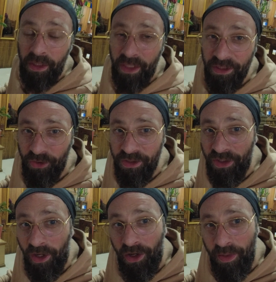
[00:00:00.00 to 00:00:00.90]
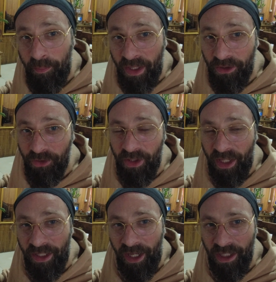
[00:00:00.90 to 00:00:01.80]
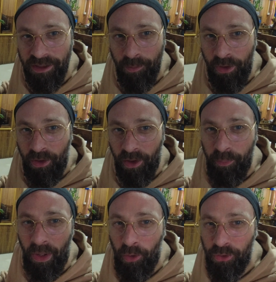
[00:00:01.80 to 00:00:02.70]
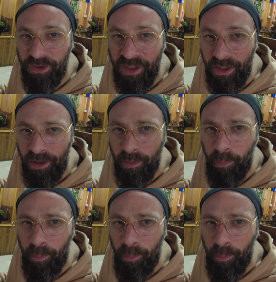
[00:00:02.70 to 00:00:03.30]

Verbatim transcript: Okay, so I saw on the menu that they had something called pao tse.